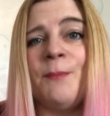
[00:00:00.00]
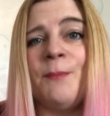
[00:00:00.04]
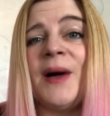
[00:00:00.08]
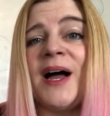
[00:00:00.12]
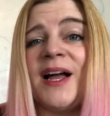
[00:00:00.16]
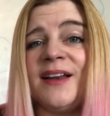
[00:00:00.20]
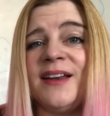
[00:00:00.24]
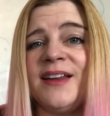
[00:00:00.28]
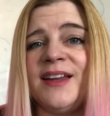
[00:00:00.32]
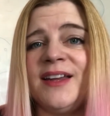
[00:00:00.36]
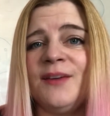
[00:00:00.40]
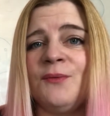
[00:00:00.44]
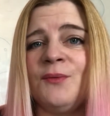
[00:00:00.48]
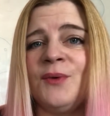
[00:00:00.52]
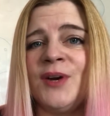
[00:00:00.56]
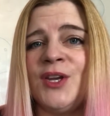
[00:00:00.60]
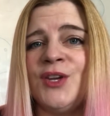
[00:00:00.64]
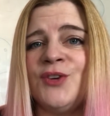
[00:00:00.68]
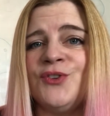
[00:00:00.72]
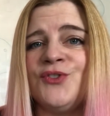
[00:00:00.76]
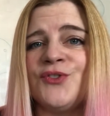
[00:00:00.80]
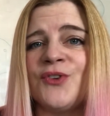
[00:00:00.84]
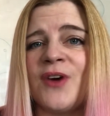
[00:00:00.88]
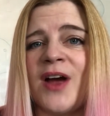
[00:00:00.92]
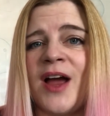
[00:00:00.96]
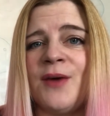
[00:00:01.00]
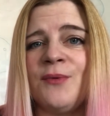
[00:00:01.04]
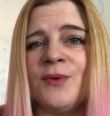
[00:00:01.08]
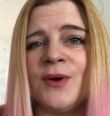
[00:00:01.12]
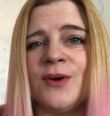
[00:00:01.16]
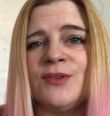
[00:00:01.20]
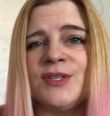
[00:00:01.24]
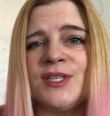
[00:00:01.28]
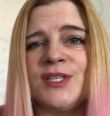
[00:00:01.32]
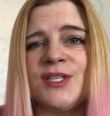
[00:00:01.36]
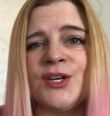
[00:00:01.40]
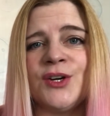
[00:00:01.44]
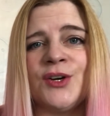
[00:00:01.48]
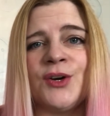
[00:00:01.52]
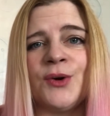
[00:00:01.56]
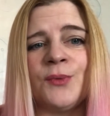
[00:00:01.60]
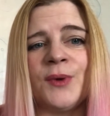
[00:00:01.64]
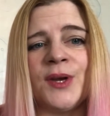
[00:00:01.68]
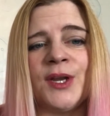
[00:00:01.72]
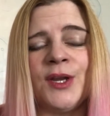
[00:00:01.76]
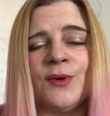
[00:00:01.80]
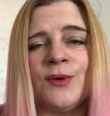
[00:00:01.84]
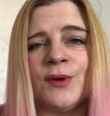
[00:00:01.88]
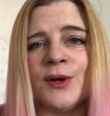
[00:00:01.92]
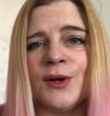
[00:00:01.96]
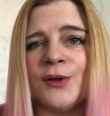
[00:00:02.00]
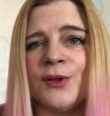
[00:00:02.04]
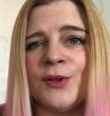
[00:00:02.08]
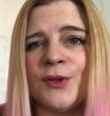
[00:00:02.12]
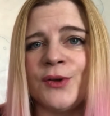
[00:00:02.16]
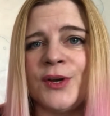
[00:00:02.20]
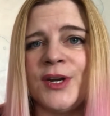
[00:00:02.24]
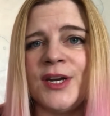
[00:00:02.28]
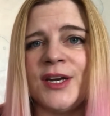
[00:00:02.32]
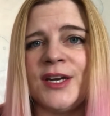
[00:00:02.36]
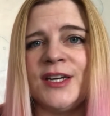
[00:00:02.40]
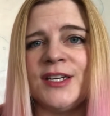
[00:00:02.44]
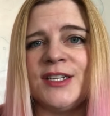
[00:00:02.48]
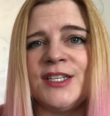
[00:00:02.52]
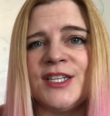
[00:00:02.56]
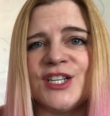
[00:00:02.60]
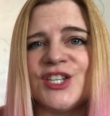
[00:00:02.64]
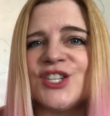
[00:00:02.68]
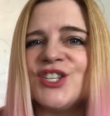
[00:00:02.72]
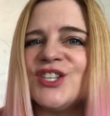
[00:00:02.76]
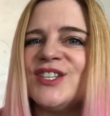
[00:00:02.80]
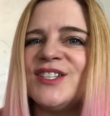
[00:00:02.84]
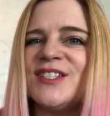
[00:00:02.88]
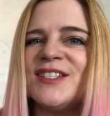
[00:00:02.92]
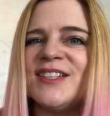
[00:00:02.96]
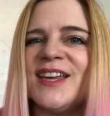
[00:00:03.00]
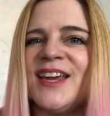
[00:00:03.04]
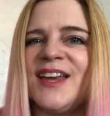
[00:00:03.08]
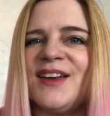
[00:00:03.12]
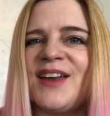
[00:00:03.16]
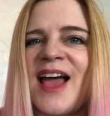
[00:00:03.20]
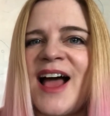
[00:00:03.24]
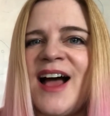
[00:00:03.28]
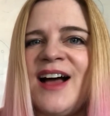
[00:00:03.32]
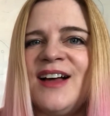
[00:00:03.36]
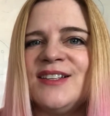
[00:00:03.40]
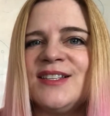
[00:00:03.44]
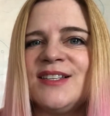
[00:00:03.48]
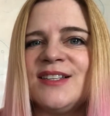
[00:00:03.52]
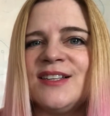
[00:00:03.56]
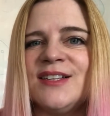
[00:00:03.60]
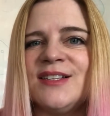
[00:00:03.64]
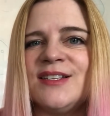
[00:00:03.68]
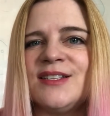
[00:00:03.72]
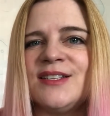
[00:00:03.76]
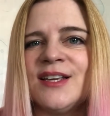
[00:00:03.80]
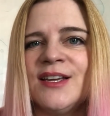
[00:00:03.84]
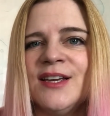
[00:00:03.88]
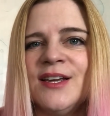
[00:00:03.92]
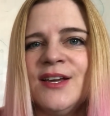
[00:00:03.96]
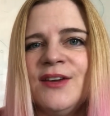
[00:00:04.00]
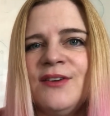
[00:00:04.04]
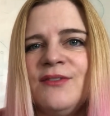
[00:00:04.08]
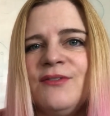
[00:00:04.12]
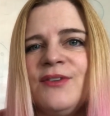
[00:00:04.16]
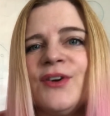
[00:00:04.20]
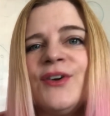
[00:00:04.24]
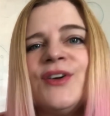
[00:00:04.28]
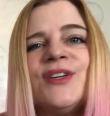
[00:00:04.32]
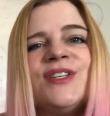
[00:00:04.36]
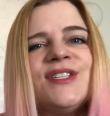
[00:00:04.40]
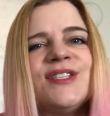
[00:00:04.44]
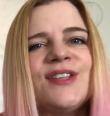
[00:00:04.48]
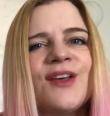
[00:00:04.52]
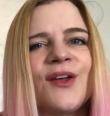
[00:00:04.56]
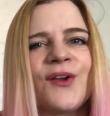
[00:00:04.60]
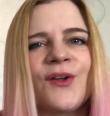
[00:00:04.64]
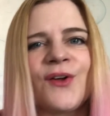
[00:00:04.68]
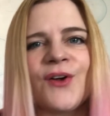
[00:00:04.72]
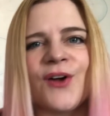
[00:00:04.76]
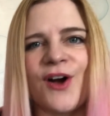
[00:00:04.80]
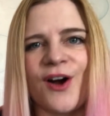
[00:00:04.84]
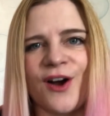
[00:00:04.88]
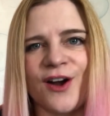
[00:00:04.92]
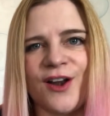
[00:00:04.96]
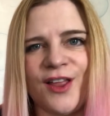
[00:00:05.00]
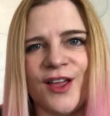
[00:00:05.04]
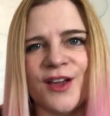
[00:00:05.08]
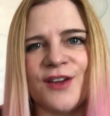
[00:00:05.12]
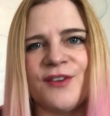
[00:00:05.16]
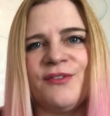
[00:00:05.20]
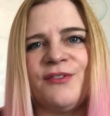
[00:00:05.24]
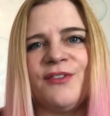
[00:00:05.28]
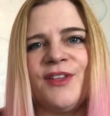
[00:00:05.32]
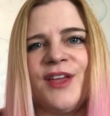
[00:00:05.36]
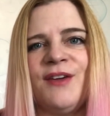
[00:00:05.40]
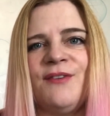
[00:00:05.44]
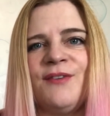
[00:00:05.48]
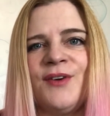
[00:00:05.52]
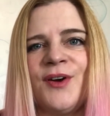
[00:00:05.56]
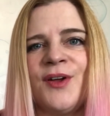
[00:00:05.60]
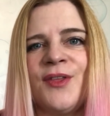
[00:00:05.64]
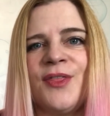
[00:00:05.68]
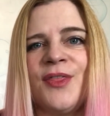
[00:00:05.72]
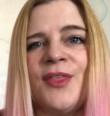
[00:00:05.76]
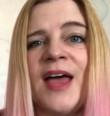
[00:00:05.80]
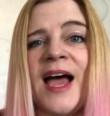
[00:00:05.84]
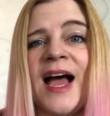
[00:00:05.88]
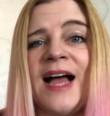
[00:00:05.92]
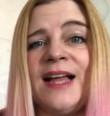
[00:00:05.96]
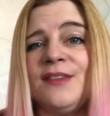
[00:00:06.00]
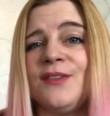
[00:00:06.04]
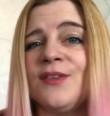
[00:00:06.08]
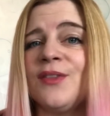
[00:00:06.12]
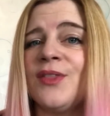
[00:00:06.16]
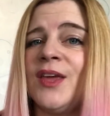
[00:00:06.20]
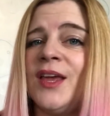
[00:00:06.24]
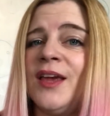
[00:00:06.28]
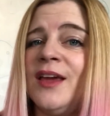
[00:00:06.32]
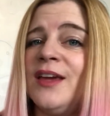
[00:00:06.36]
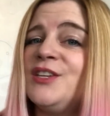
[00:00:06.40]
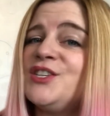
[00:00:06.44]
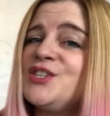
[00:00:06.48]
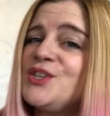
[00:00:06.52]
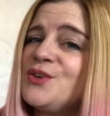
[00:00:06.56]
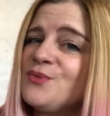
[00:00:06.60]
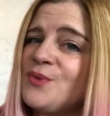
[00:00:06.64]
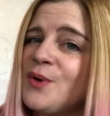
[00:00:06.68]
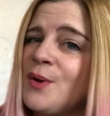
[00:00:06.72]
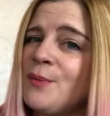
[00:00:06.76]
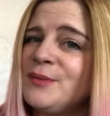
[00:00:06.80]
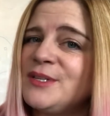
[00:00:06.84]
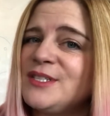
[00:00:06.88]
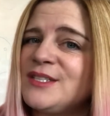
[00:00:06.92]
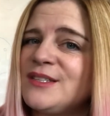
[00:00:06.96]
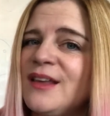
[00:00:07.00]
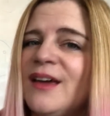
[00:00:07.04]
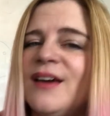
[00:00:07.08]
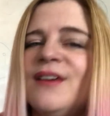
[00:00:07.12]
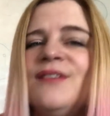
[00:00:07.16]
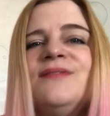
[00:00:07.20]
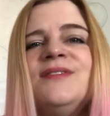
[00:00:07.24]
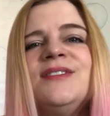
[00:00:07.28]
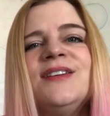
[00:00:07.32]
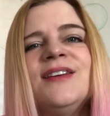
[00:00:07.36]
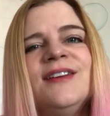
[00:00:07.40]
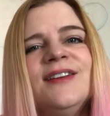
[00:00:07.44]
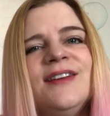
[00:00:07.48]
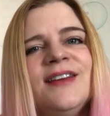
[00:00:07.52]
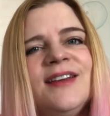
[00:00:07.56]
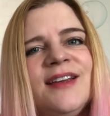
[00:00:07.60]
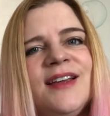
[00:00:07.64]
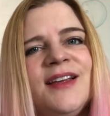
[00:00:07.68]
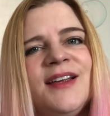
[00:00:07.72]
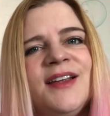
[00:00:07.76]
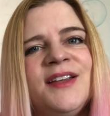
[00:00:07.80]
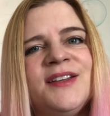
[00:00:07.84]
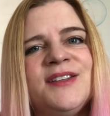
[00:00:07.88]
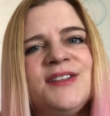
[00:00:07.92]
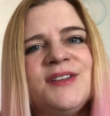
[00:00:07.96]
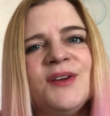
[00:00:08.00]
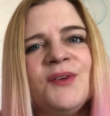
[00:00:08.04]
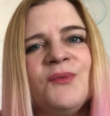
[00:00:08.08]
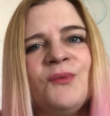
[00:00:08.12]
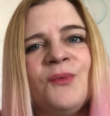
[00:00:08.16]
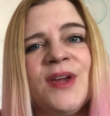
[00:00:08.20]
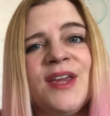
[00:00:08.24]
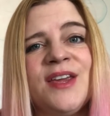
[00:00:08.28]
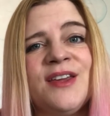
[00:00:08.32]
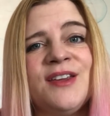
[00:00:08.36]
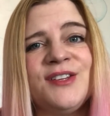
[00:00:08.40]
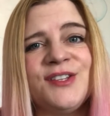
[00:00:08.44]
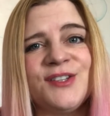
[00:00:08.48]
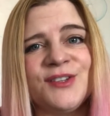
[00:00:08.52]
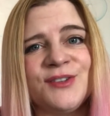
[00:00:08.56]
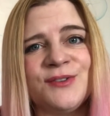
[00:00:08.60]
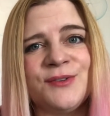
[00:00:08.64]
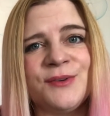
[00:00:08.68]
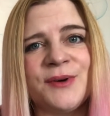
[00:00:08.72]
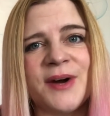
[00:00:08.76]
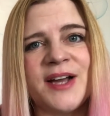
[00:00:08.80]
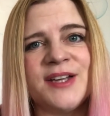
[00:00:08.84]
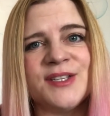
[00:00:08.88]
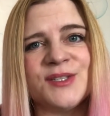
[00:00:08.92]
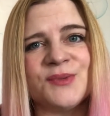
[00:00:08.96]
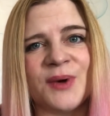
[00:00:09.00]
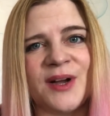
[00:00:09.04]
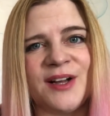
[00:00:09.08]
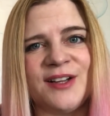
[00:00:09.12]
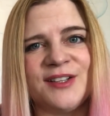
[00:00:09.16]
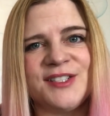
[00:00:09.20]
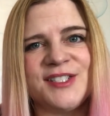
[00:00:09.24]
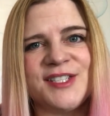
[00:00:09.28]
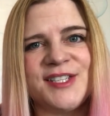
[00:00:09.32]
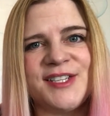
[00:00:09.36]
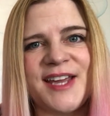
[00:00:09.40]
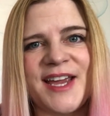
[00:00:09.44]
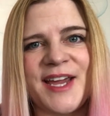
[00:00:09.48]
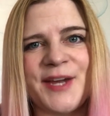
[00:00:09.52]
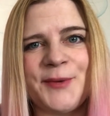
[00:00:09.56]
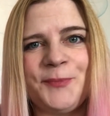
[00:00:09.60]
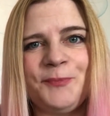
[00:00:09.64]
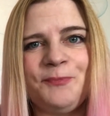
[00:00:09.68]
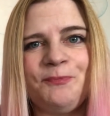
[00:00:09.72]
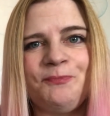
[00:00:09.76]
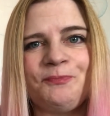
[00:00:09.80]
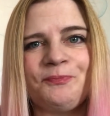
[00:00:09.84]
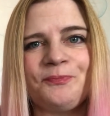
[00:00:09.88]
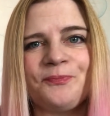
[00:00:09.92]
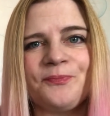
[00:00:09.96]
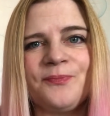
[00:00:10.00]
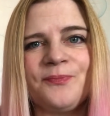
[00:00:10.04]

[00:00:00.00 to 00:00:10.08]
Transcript: But when you dry roast it or when you include it in dishes, it has this very subtle garlic flavor that the ancient Romans loved, and we do as well today.